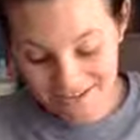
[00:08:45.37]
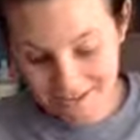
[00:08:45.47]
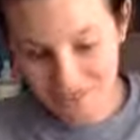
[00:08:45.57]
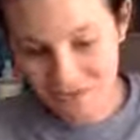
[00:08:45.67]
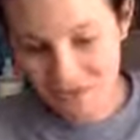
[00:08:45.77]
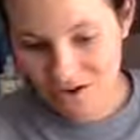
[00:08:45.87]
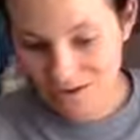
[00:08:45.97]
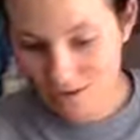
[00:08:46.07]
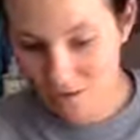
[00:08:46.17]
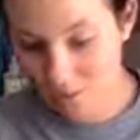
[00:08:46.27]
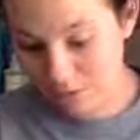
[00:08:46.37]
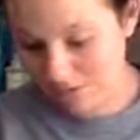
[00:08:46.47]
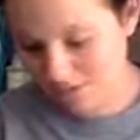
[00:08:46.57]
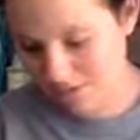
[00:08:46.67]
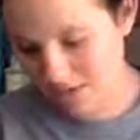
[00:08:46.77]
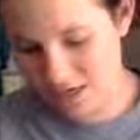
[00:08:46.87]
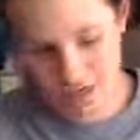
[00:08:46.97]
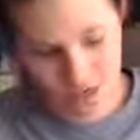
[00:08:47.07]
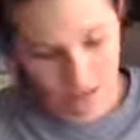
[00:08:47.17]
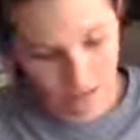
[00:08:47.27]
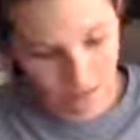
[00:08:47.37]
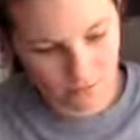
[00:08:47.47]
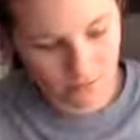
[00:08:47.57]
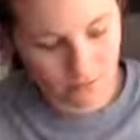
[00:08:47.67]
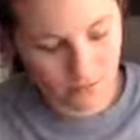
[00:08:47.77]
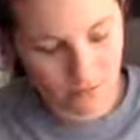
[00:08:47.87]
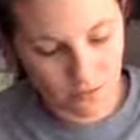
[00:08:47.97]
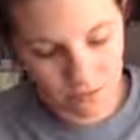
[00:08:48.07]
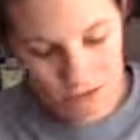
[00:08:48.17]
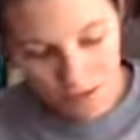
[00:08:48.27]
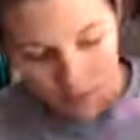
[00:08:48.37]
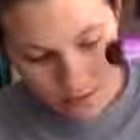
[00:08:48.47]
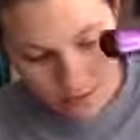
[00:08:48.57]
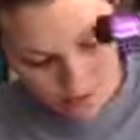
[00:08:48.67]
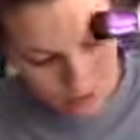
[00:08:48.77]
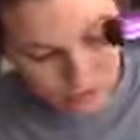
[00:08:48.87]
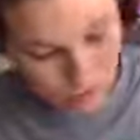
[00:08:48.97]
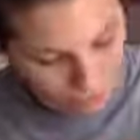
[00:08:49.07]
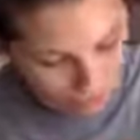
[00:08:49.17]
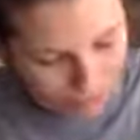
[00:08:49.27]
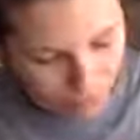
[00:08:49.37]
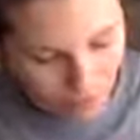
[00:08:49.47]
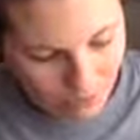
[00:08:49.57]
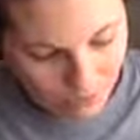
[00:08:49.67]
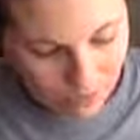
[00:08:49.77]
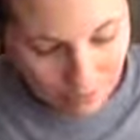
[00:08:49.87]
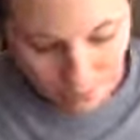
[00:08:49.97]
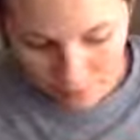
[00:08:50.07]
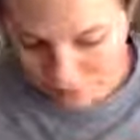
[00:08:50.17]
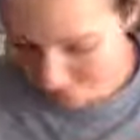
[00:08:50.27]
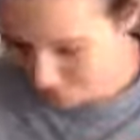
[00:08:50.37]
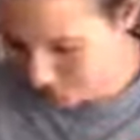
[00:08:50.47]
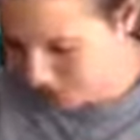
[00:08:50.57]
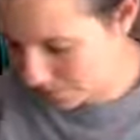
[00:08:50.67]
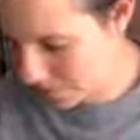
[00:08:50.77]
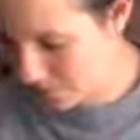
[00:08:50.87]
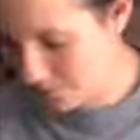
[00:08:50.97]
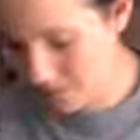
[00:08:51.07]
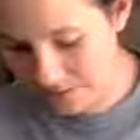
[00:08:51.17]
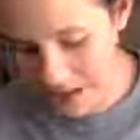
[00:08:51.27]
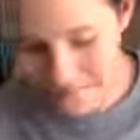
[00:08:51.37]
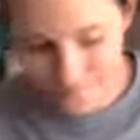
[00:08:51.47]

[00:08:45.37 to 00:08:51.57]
So there you go. Blair, you ready to count? Okay, so 34 drops of lavender. There goes that.